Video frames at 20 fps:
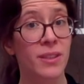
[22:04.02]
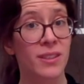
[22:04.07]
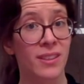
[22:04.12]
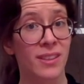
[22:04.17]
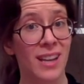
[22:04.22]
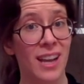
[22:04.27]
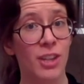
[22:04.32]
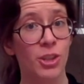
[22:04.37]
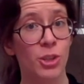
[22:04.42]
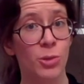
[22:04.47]
is an
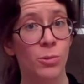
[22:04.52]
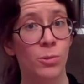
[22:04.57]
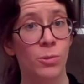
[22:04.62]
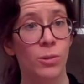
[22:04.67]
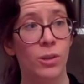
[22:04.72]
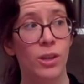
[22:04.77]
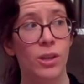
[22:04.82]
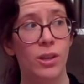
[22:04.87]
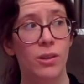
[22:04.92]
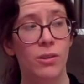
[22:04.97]
actual
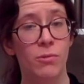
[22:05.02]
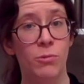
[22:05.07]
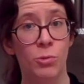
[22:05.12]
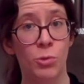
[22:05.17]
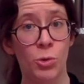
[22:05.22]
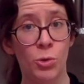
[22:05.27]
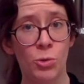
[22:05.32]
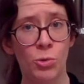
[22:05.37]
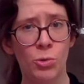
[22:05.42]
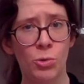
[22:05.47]

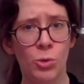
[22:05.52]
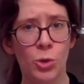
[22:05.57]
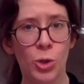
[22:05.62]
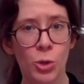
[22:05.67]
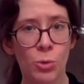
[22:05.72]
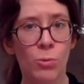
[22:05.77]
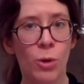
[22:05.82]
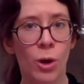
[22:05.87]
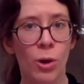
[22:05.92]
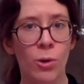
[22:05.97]

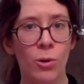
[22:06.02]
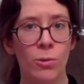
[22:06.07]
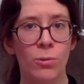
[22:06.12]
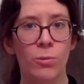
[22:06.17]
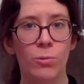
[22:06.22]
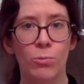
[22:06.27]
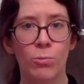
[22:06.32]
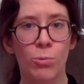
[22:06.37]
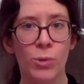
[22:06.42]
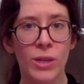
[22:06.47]

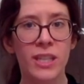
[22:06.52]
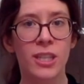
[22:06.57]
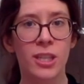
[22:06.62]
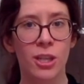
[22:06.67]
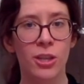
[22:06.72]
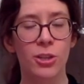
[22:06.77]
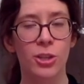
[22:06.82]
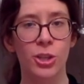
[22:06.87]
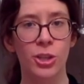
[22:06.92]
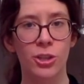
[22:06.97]
neuro
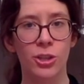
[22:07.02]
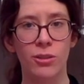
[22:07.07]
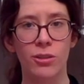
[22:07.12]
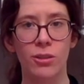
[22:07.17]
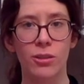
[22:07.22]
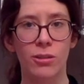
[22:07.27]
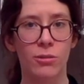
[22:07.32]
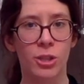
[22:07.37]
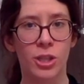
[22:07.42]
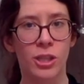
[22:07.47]
researcher,
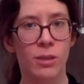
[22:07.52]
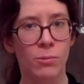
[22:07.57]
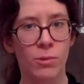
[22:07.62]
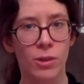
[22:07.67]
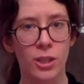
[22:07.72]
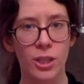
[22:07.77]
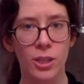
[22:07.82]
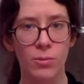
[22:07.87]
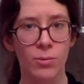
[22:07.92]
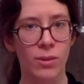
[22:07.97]
so she
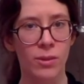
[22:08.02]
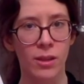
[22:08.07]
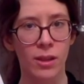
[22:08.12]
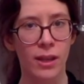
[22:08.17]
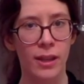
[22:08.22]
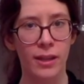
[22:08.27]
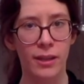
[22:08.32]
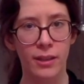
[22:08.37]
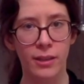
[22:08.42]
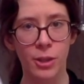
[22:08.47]
works with,
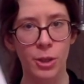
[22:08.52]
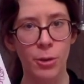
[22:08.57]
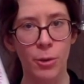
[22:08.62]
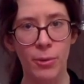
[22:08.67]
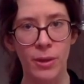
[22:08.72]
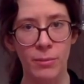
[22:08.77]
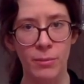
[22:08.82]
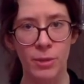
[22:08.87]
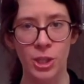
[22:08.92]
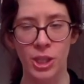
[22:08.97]
like,
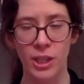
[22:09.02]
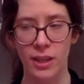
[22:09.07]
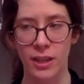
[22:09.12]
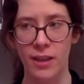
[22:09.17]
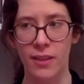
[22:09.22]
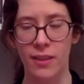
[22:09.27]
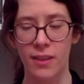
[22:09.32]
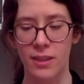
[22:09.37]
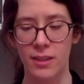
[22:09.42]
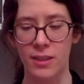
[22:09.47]
neuroimaging
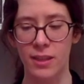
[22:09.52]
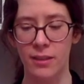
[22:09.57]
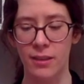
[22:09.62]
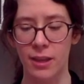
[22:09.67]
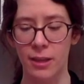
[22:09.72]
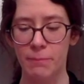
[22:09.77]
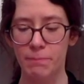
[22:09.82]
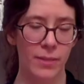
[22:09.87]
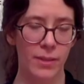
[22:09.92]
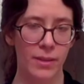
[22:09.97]
and things like
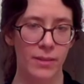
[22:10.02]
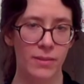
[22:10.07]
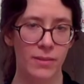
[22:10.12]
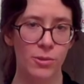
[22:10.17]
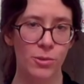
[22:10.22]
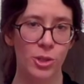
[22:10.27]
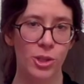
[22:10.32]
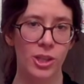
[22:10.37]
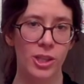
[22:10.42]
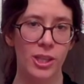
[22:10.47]
that. And so
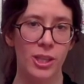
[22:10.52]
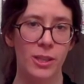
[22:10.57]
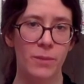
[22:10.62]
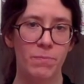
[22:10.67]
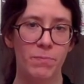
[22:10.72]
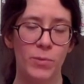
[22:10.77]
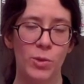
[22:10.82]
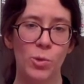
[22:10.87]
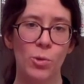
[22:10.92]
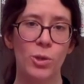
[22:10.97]
she
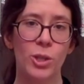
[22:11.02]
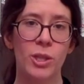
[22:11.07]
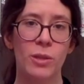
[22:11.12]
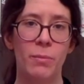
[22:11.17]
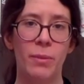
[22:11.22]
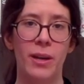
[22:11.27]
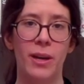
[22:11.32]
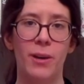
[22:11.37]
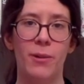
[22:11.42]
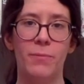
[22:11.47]
talks
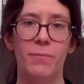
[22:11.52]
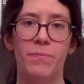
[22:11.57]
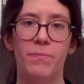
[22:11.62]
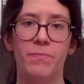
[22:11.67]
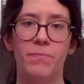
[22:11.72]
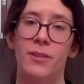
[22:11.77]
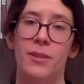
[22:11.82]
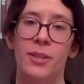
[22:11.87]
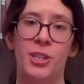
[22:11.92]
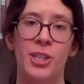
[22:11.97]
about
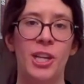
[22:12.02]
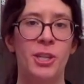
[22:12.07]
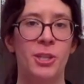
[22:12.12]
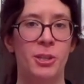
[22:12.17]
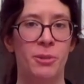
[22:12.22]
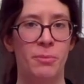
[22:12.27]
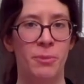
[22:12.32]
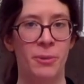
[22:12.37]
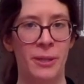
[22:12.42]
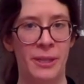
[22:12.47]
the
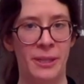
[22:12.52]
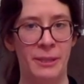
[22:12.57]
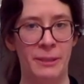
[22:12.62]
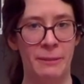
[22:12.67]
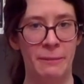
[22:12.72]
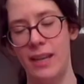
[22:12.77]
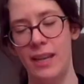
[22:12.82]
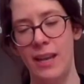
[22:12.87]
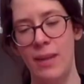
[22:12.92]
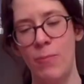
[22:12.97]
gendered
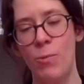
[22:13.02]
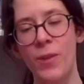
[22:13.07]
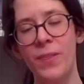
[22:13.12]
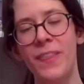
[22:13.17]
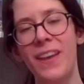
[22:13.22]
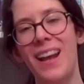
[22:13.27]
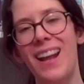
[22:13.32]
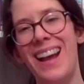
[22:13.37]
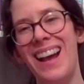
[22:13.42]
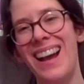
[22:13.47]
brain and what
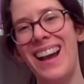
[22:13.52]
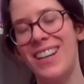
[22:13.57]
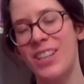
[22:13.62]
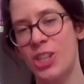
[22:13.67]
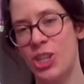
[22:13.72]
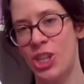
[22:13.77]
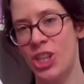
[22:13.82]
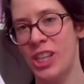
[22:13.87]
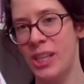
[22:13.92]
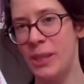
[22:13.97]
that
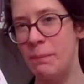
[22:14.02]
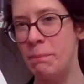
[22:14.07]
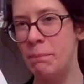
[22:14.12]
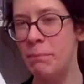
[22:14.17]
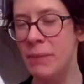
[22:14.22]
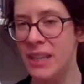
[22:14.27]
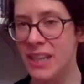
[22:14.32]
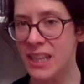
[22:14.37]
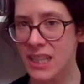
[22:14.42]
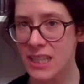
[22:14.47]
actually
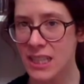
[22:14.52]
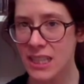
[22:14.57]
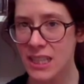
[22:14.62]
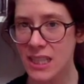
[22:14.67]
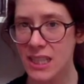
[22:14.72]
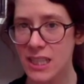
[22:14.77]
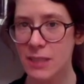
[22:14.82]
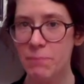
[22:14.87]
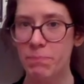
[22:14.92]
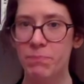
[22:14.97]

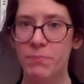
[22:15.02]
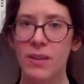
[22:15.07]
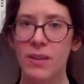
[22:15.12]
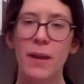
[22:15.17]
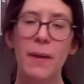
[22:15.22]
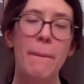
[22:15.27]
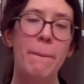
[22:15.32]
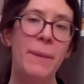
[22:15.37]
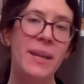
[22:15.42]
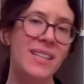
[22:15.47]
means.
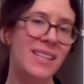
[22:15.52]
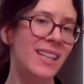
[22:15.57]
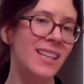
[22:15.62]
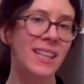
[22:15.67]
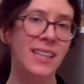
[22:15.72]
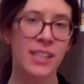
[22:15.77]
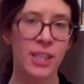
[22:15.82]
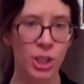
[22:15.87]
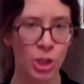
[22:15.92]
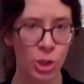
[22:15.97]

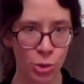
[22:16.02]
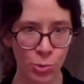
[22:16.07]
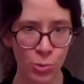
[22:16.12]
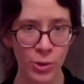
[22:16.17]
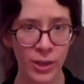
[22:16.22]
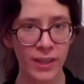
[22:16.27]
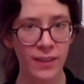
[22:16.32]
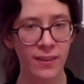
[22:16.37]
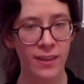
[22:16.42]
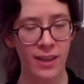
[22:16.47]
Basically
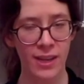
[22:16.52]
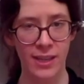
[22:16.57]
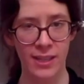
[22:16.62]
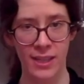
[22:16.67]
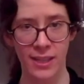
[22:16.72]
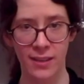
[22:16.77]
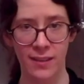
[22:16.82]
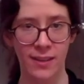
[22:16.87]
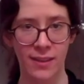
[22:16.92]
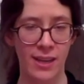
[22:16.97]
destroying the
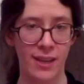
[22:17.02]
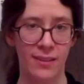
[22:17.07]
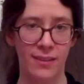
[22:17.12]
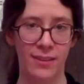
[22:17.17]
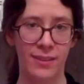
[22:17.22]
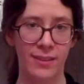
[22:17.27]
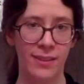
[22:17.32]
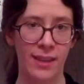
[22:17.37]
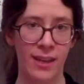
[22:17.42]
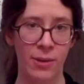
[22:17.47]
idea that
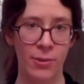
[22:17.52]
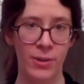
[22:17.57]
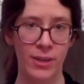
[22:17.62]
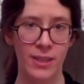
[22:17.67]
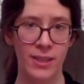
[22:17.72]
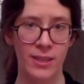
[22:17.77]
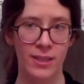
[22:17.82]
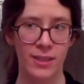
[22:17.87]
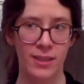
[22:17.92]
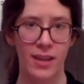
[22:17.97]
there
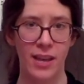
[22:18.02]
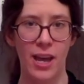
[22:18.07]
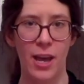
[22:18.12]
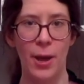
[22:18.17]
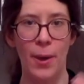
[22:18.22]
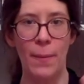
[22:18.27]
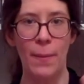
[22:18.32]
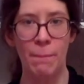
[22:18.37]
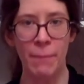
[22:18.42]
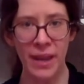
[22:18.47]
is
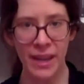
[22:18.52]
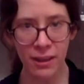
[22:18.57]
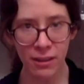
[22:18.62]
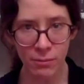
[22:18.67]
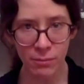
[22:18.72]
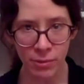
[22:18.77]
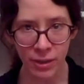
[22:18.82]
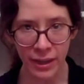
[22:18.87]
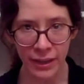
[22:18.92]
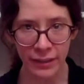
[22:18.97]
a male
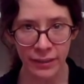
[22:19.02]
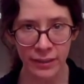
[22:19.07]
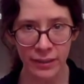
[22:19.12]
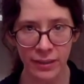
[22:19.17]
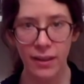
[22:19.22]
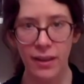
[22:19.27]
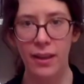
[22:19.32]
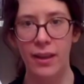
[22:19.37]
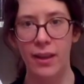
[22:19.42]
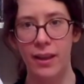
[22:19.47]
brain
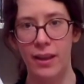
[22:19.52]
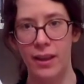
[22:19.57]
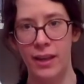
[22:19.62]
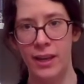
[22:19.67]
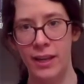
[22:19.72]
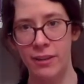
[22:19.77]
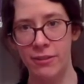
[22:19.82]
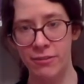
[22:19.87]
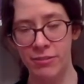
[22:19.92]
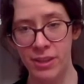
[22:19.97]

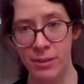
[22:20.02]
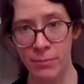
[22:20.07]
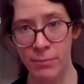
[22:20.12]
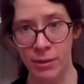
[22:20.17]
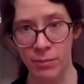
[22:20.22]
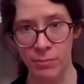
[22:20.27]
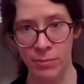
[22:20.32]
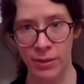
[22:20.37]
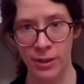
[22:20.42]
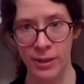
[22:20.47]
and a
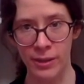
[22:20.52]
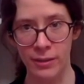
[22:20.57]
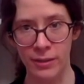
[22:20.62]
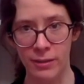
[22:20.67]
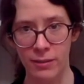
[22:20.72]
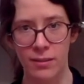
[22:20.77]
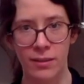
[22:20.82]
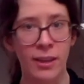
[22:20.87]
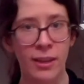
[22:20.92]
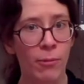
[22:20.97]
female brain.
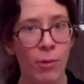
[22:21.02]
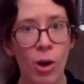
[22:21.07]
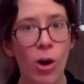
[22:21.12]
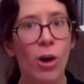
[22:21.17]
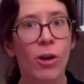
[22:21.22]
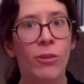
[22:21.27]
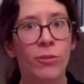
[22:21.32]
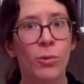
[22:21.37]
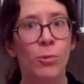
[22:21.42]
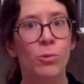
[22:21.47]
There are,
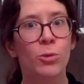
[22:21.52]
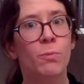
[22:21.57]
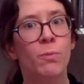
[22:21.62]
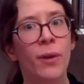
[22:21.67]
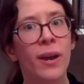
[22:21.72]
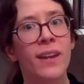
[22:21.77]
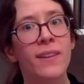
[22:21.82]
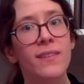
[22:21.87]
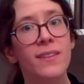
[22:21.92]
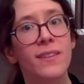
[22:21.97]
of course,
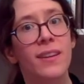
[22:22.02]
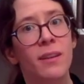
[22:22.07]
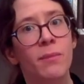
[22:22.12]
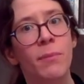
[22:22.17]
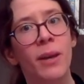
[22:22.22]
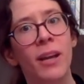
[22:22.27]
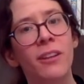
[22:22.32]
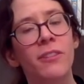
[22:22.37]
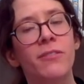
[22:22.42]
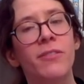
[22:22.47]
brains in
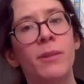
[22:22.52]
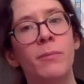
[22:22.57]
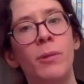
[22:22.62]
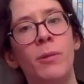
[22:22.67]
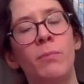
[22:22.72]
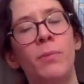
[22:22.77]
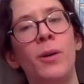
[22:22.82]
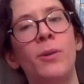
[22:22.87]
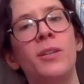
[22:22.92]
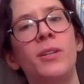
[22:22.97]
male and female
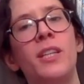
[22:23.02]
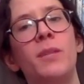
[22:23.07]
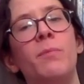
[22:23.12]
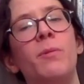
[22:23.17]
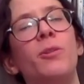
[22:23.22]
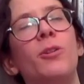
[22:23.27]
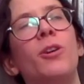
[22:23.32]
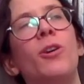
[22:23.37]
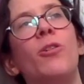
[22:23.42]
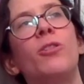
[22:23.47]
bodies, but
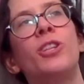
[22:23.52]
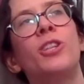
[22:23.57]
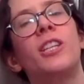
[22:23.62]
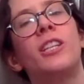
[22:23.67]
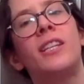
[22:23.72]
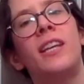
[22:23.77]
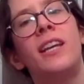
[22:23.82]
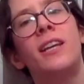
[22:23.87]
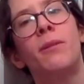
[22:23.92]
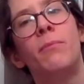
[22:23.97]
you can't just
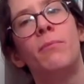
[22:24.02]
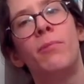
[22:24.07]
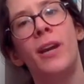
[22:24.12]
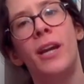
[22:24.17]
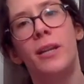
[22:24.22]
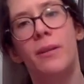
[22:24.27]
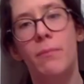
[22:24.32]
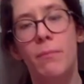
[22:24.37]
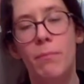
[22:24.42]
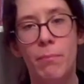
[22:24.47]
take a
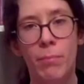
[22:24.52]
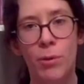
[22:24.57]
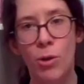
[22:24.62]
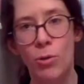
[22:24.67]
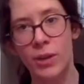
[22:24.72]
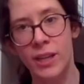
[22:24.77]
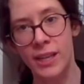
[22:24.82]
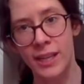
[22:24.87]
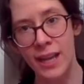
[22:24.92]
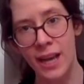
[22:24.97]
brain,
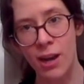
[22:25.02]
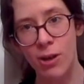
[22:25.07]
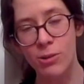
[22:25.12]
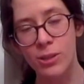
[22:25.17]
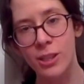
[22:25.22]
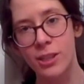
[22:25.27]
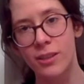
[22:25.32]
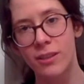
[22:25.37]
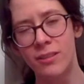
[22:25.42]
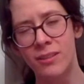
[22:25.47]
plonk it
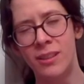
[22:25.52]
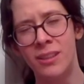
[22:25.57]
out,